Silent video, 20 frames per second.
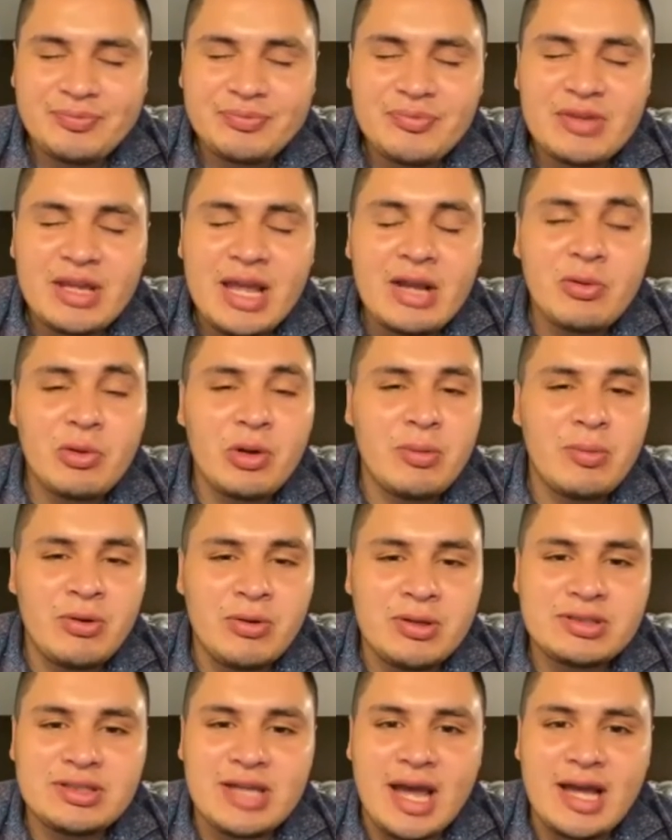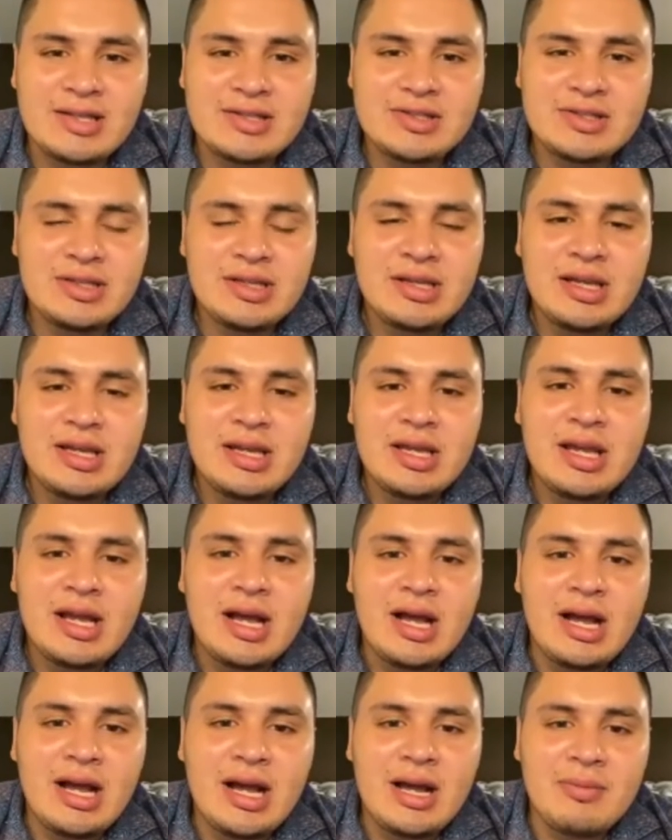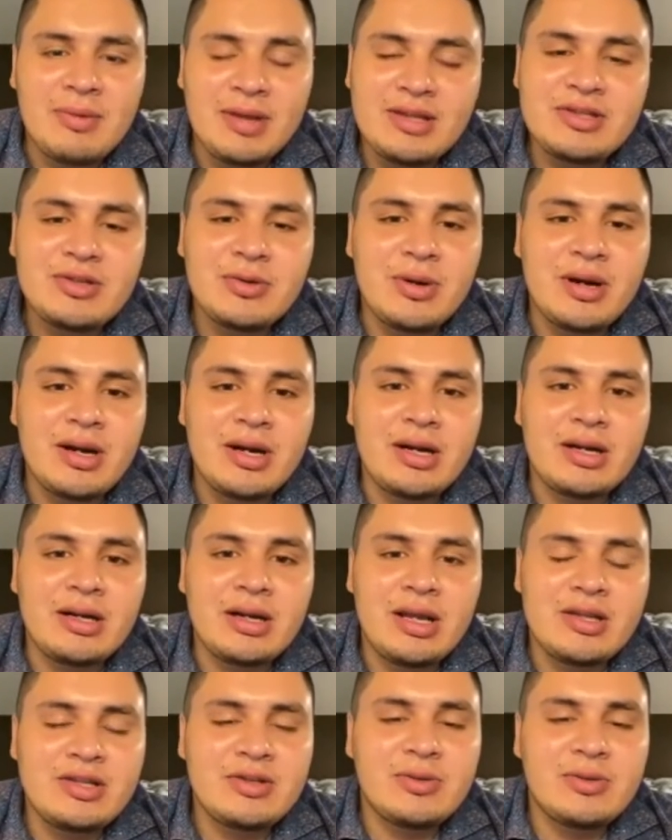equitable tax into our